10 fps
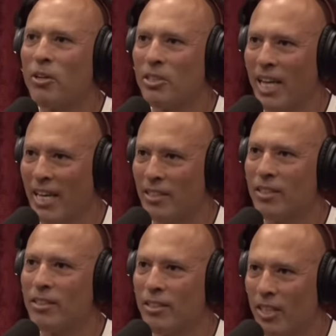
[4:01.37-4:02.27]
on that.
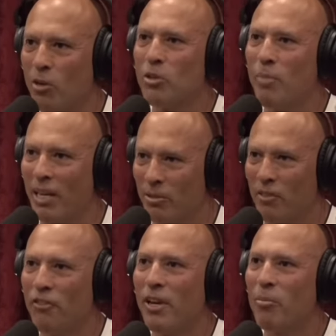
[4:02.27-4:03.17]
Say goodbye to
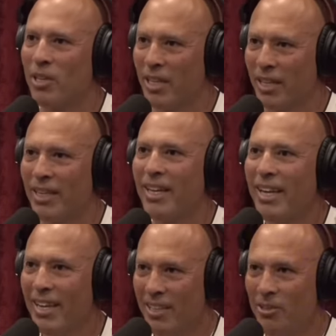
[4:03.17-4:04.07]
the family.
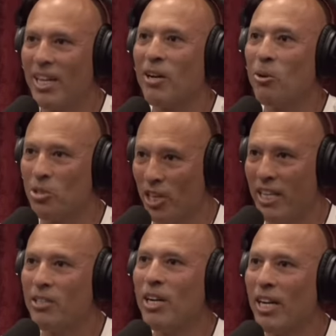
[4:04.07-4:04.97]
You gotta go
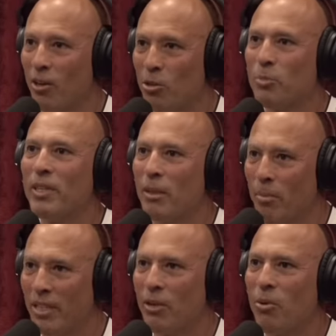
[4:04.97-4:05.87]
train, you gotta go spend a
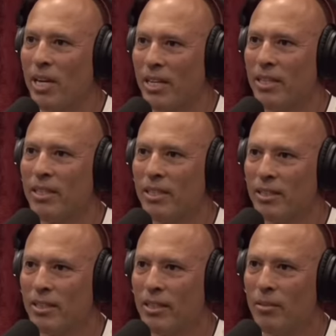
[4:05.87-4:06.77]
month away.
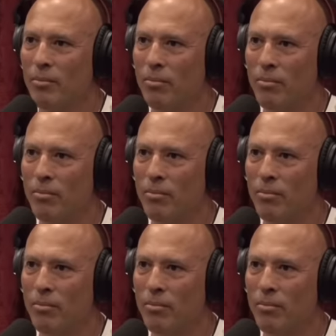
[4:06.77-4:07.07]
And what was a